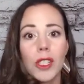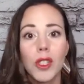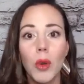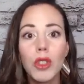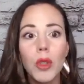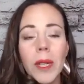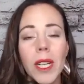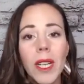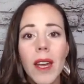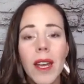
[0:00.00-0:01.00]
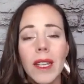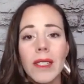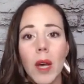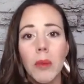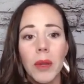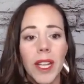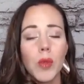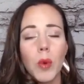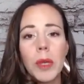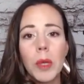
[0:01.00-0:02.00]
Social media is a place
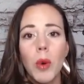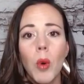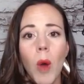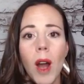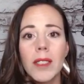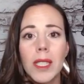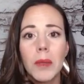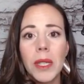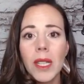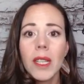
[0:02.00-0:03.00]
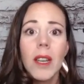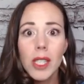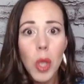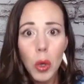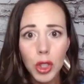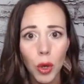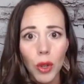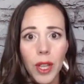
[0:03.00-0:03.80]
where people want to be social.